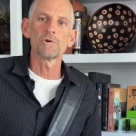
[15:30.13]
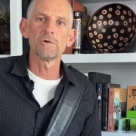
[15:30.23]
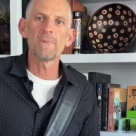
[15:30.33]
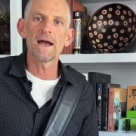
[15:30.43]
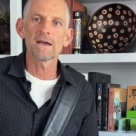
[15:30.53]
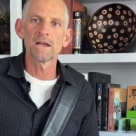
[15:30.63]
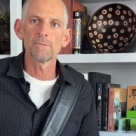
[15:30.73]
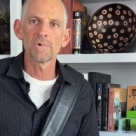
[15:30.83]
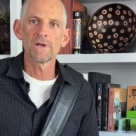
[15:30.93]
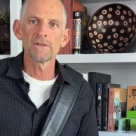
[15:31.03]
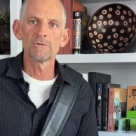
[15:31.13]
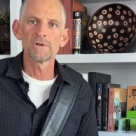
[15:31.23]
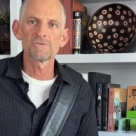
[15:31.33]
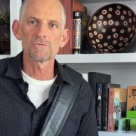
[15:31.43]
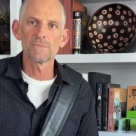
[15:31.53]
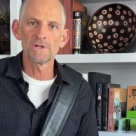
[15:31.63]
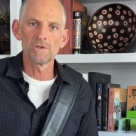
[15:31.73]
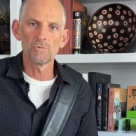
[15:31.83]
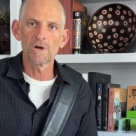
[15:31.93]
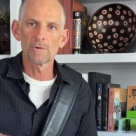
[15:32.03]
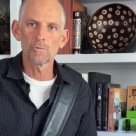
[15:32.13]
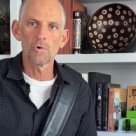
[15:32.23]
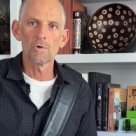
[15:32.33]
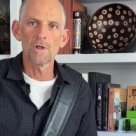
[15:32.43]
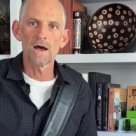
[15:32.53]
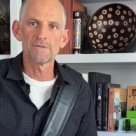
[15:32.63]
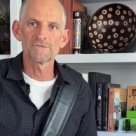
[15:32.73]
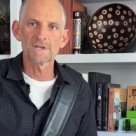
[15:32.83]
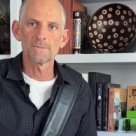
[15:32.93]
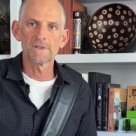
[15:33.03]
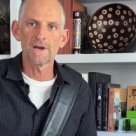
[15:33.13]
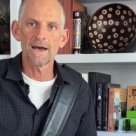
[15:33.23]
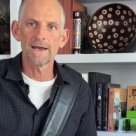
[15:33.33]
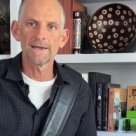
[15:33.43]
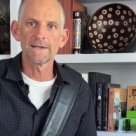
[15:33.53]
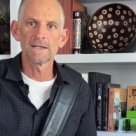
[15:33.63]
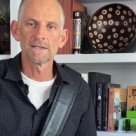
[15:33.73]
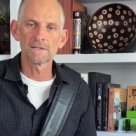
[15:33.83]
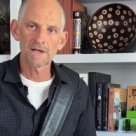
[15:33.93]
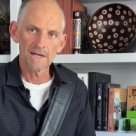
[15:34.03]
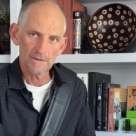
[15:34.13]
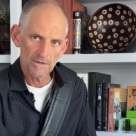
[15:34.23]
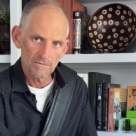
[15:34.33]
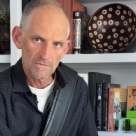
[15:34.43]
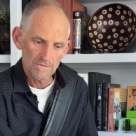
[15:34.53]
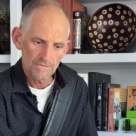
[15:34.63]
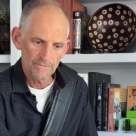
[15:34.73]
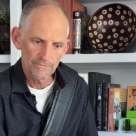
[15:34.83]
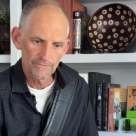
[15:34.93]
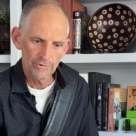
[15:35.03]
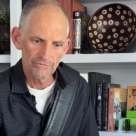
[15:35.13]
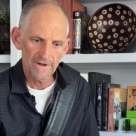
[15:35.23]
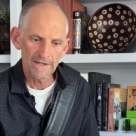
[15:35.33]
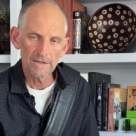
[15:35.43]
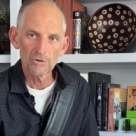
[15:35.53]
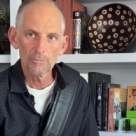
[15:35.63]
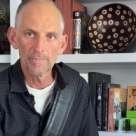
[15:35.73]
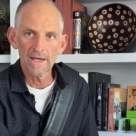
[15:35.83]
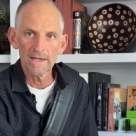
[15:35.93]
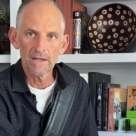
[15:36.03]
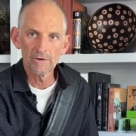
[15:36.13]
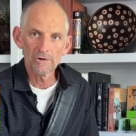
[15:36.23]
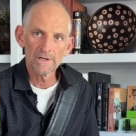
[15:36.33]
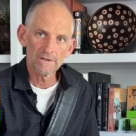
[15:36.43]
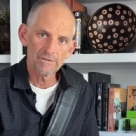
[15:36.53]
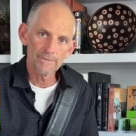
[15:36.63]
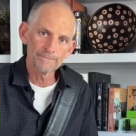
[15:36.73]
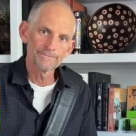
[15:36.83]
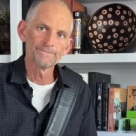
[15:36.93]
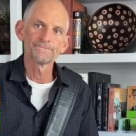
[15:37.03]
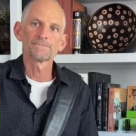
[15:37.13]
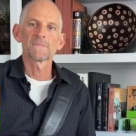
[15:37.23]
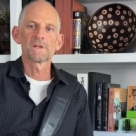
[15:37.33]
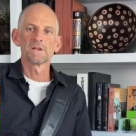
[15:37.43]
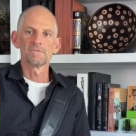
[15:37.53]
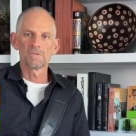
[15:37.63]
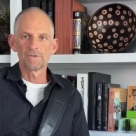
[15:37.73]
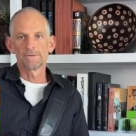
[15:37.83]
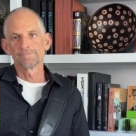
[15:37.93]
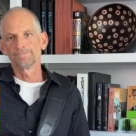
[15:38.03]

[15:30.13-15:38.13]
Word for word: backing up another instrument and you want to roll off some of the high end and kind of provide a little bed underneath them thing.